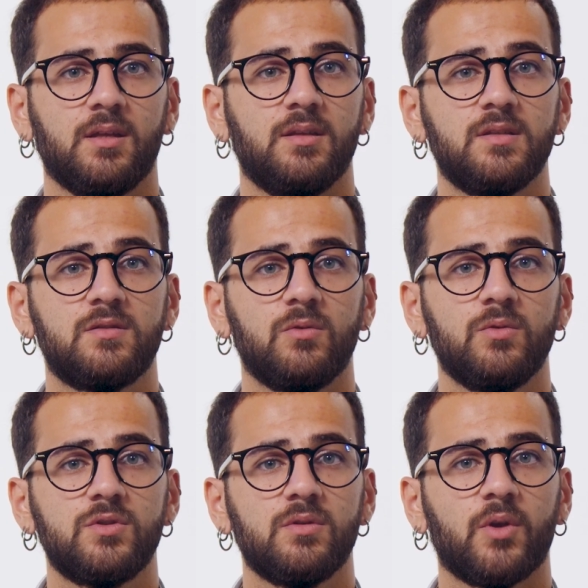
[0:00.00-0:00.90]
These
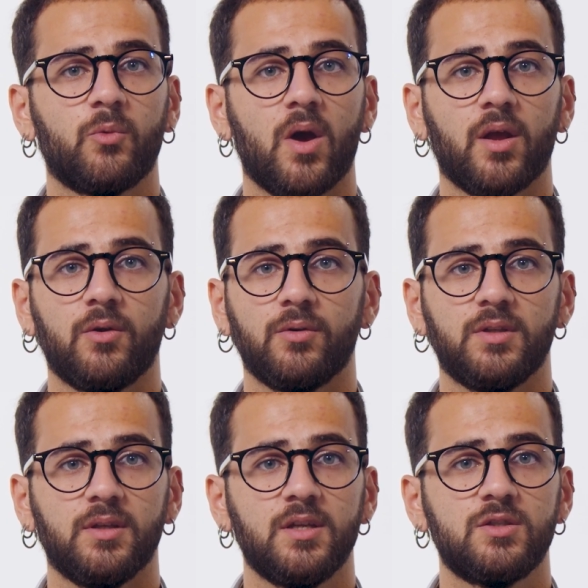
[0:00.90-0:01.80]
solutions require
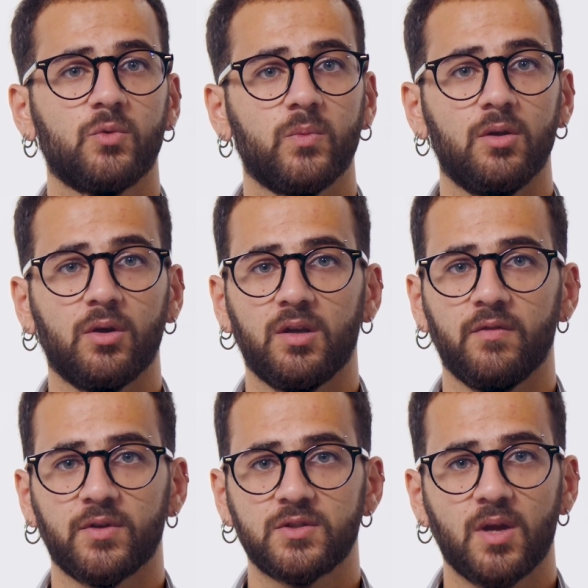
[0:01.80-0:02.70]
coordination with local
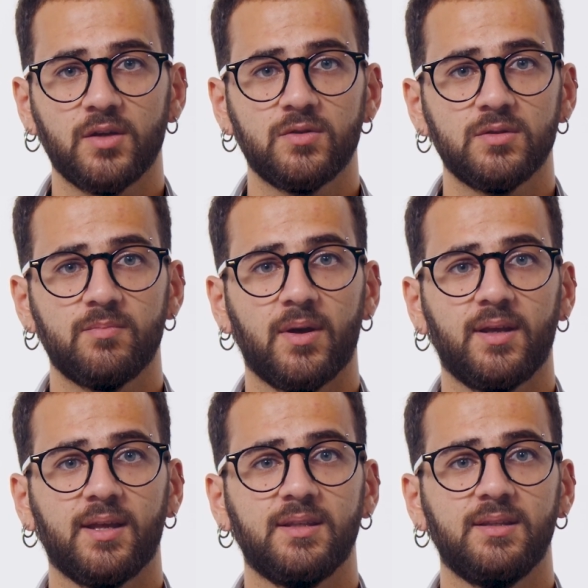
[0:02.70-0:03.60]
infrastructures but
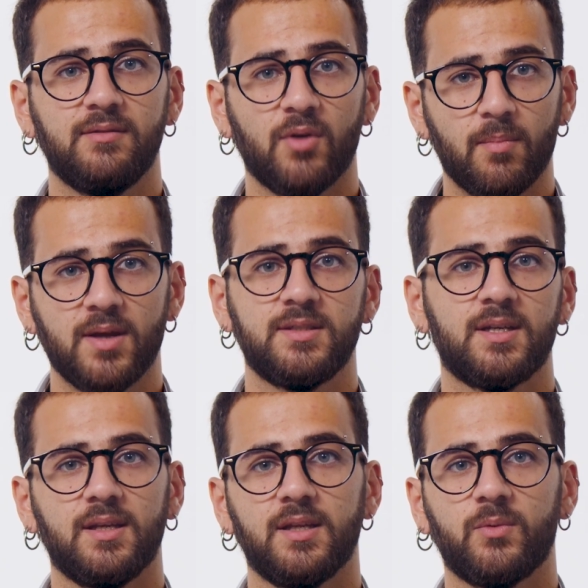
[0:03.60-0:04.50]
can
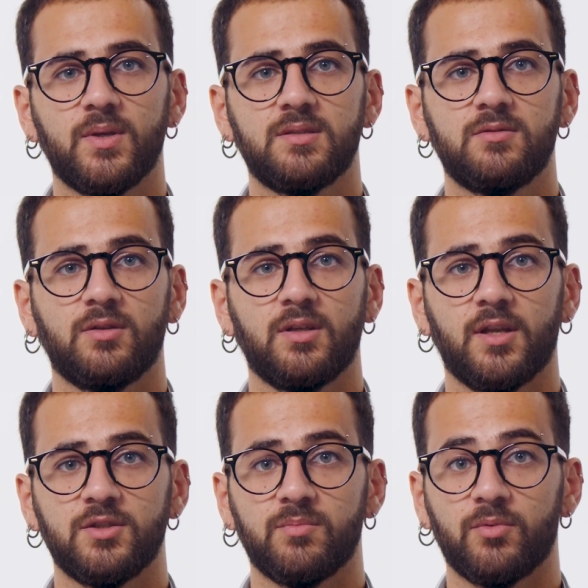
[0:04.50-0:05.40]
dramatically increase total
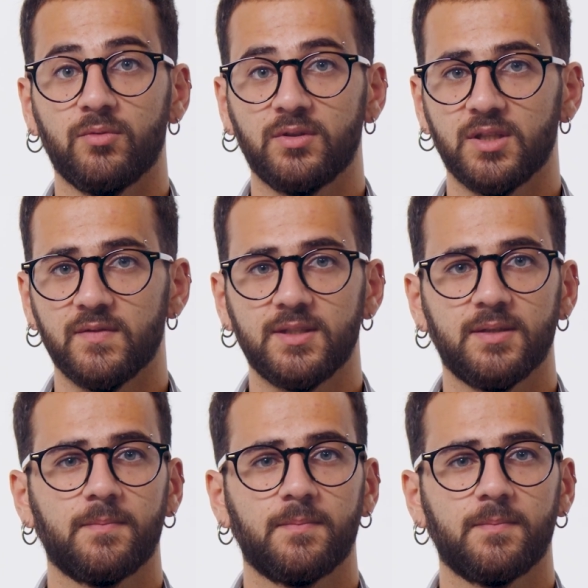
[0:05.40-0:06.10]
energy productivity.